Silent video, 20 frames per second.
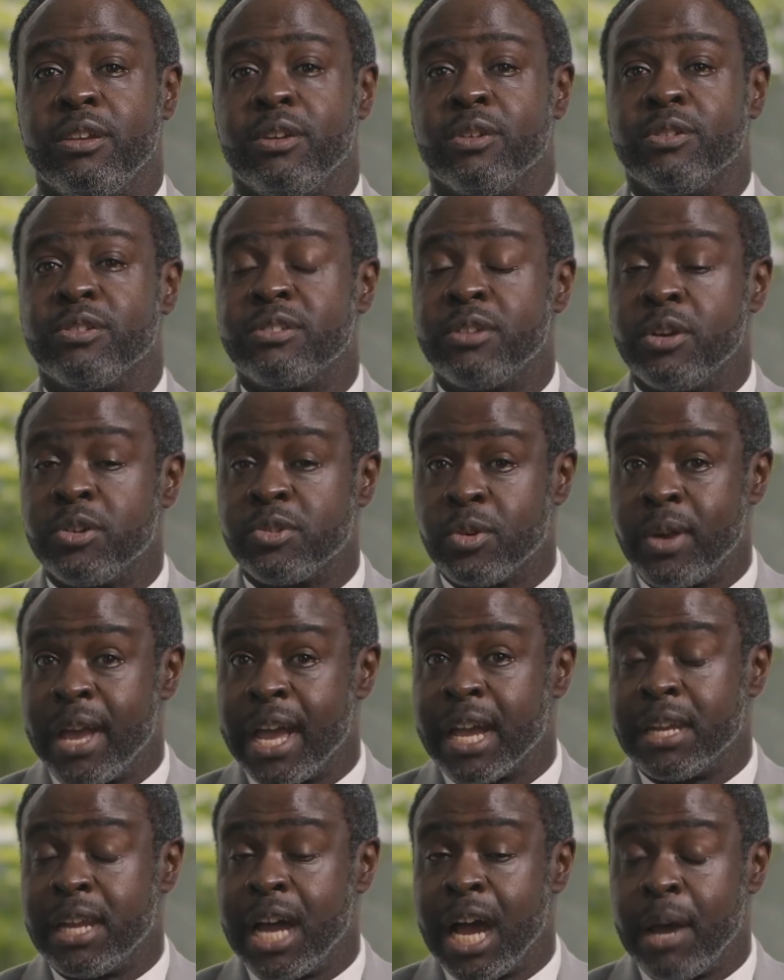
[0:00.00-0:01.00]
your
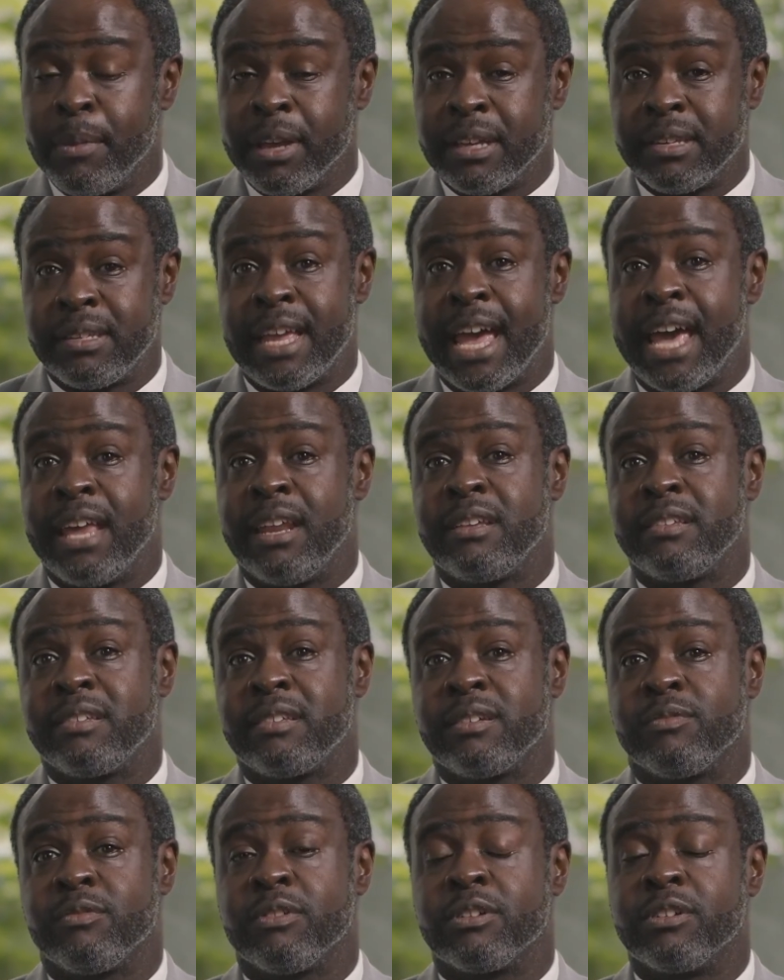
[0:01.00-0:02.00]
socioeconomic status,
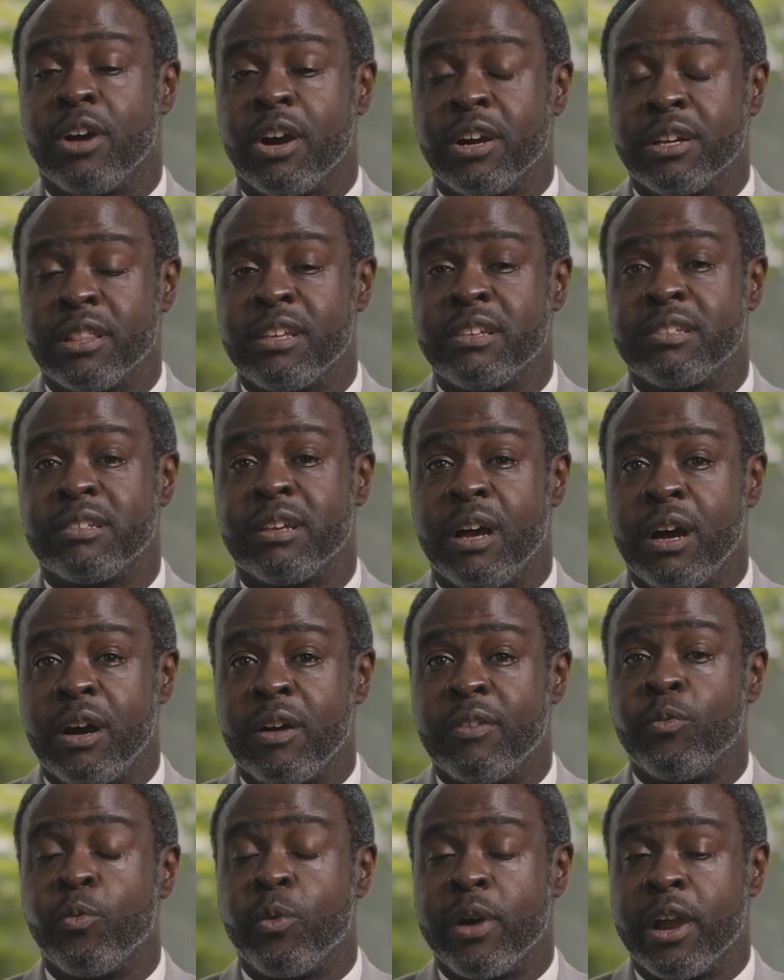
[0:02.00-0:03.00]
regardless
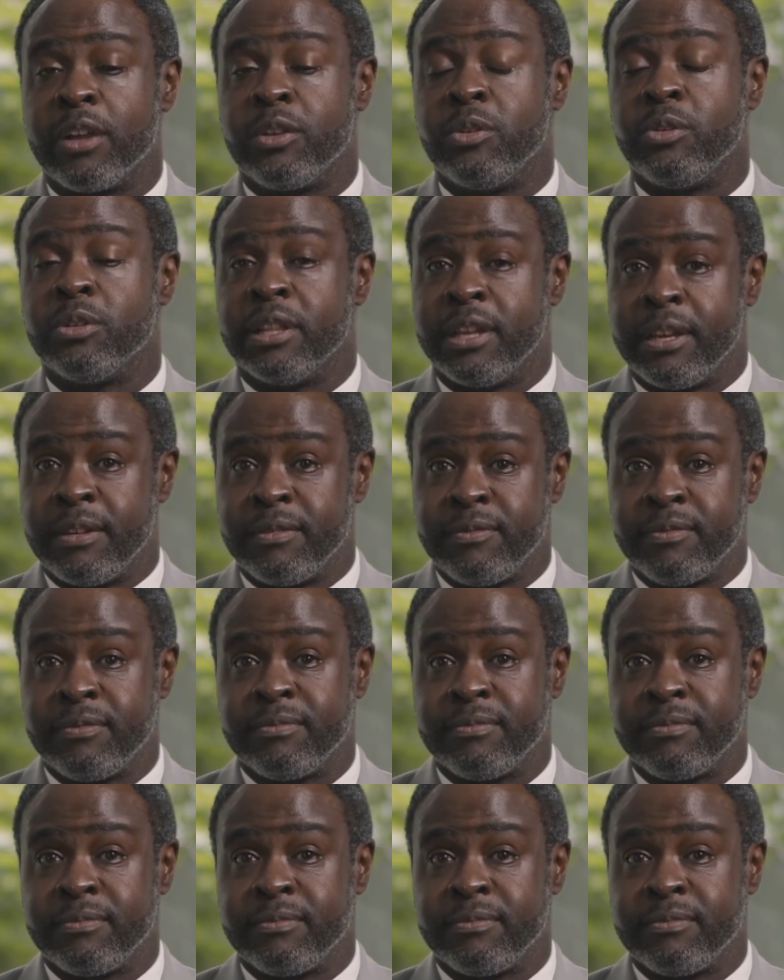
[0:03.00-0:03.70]
of where you live.